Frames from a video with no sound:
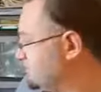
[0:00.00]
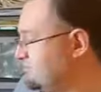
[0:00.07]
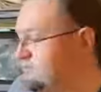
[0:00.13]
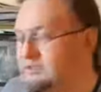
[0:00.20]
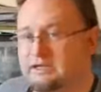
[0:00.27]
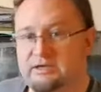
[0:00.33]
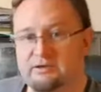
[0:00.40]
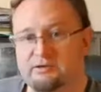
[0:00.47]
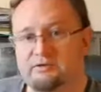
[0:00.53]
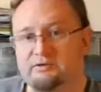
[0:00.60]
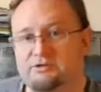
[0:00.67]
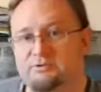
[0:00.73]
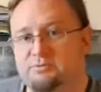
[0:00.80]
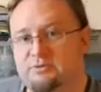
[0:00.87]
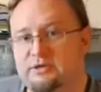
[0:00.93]

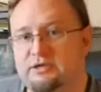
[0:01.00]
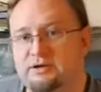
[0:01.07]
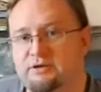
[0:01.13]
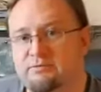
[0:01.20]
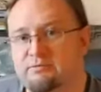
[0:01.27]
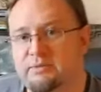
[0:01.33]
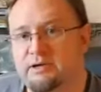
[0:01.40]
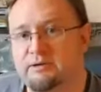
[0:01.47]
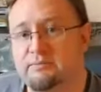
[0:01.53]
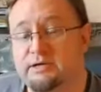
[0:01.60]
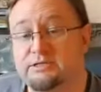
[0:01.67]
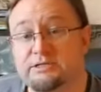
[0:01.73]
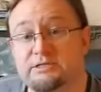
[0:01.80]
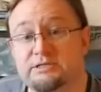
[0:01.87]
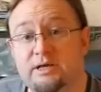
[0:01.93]
thicker
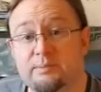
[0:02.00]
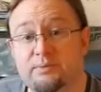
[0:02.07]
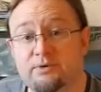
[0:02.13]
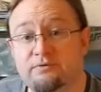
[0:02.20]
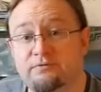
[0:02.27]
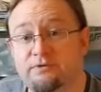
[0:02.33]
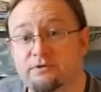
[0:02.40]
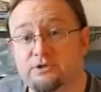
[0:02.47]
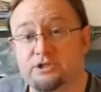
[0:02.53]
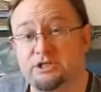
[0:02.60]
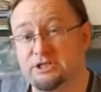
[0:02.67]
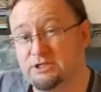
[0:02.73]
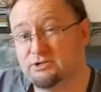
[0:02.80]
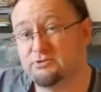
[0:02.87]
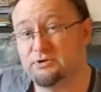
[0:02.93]
masking tape over those, so
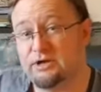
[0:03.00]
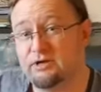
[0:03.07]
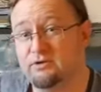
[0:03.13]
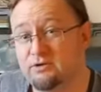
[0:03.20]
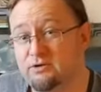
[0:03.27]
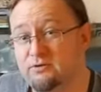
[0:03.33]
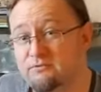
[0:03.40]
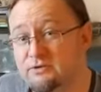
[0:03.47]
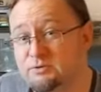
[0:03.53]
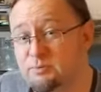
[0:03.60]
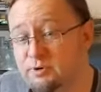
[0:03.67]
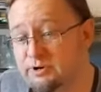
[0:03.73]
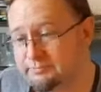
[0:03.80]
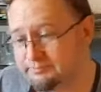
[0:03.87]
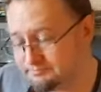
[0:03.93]
you don't get the
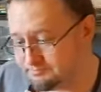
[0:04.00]
overspray.